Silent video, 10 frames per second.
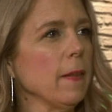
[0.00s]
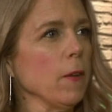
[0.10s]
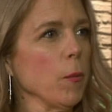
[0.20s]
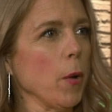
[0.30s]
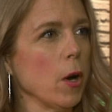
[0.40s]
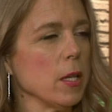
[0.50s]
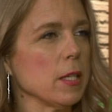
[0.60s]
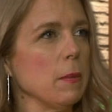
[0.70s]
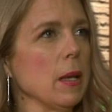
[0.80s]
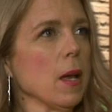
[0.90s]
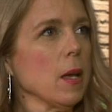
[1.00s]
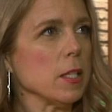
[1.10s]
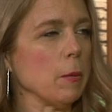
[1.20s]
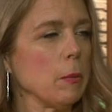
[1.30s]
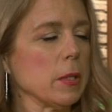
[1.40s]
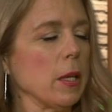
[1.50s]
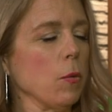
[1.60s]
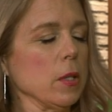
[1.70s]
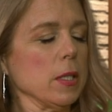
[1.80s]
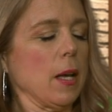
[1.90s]
their bodies. I mean, some people say,
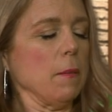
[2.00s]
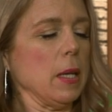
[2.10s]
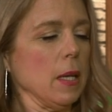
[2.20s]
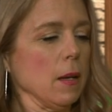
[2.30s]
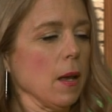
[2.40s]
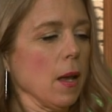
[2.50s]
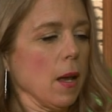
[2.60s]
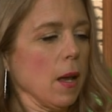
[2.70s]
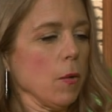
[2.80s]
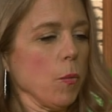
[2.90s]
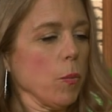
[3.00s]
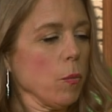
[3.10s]
what does that mean? Uh, but